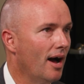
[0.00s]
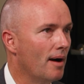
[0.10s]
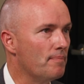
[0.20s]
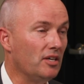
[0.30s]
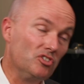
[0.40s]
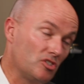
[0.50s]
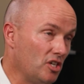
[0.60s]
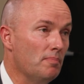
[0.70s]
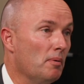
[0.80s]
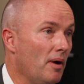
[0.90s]
It's
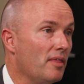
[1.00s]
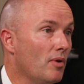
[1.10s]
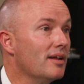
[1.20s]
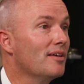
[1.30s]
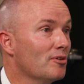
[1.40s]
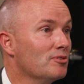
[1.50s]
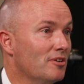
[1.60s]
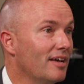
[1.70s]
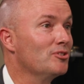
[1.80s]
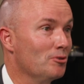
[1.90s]
cheaper, by the way, to get those
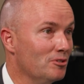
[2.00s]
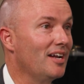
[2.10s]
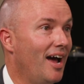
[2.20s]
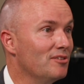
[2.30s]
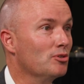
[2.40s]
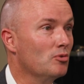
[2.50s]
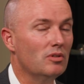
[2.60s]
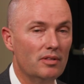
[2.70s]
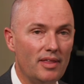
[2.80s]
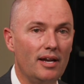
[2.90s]
credentials in high
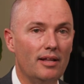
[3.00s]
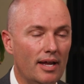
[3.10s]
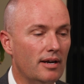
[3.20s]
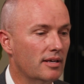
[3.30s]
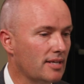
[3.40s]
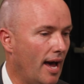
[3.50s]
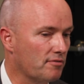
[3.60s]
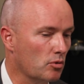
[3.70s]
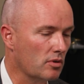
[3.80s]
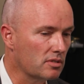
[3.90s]
school than it is
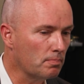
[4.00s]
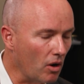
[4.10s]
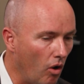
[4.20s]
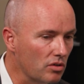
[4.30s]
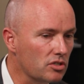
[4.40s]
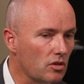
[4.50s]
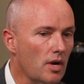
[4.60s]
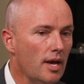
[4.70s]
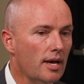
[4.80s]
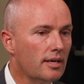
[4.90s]
afterwards, but also
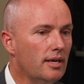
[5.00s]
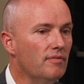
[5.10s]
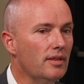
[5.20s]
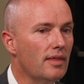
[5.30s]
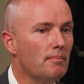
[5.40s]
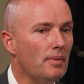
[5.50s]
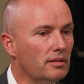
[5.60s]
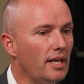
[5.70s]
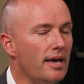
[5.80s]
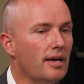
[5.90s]
giving them a
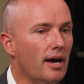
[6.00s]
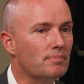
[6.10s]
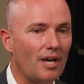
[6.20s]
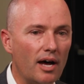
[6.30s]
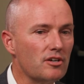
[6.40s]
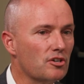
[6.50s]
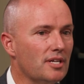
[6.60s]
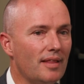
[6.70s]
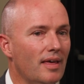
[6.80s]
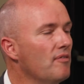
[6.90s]
leg up to
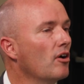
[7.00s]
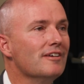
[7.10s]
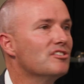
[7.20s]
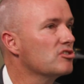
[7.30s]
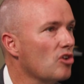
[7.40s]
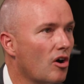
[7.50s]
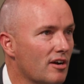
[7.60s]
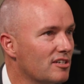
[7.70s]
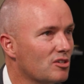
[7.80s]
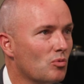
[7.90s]
understand they've already
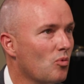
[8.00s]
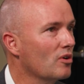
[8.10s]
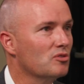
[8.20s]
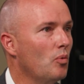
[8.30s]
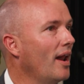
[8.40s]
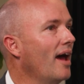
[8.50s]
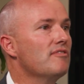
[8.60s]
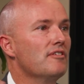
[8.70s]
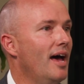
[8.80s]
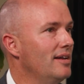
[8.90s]
started towards
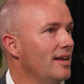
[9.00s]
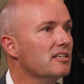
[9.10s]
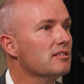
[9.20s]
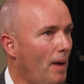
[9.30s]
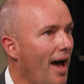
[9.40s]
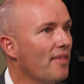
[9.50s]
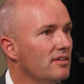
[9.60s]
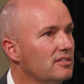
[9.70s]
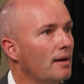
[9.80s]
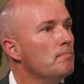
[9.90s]
whatever that next path
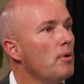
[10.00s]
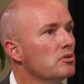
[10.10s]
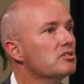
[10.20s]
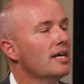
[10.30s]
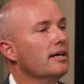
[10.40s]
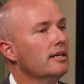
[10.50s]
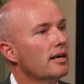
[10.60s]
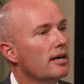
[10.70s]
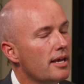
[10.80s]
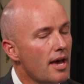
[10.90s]
is, that
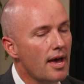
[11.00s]
post-secondary